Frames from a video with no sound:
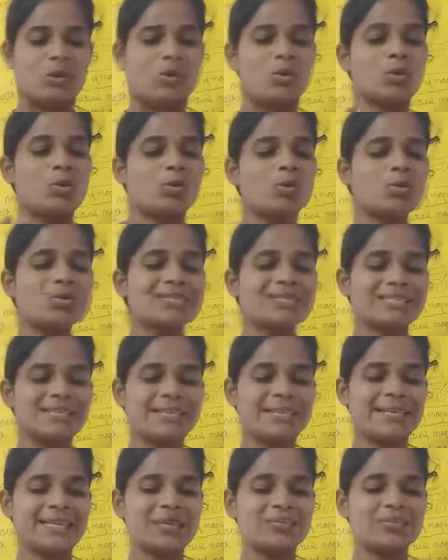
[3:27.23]
whose
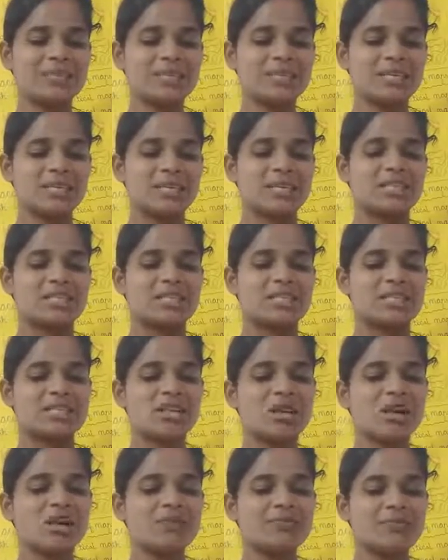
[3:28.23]
names
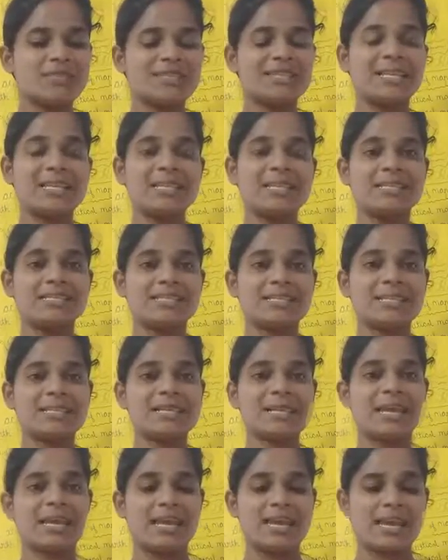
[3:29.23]
start with the
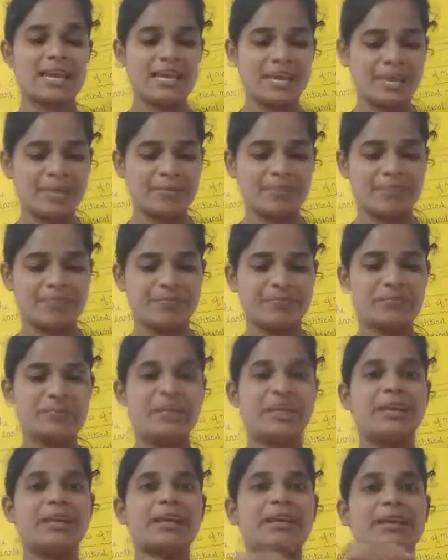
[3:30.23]
letter M?
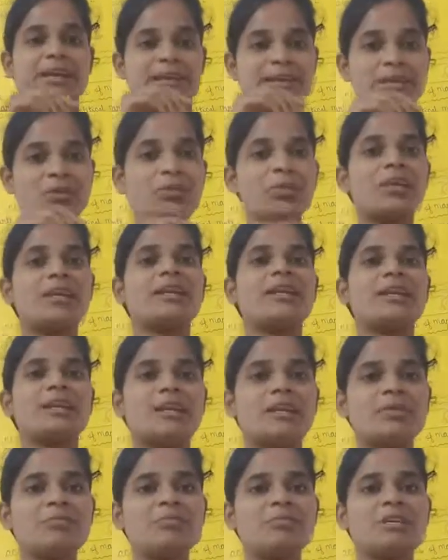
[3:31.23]
Anyone
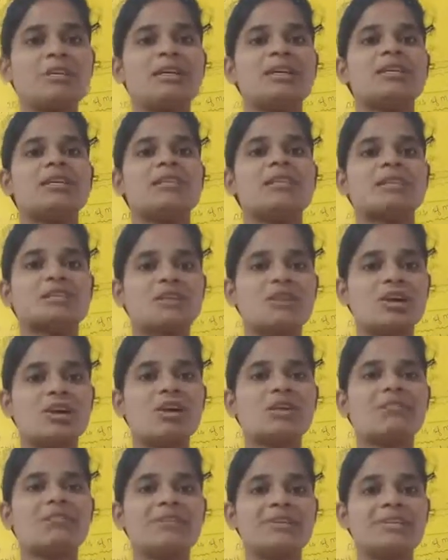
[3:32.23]
name
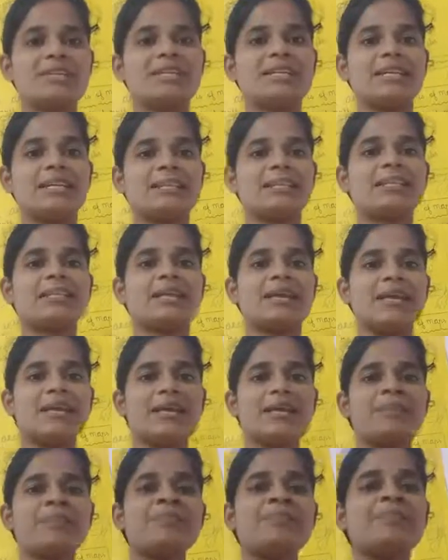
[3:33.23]
start with letter
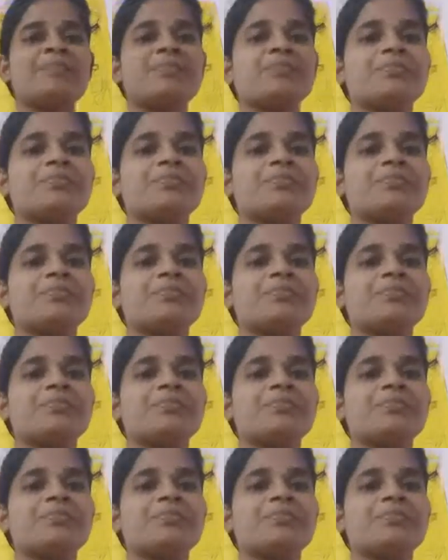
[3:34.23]
M?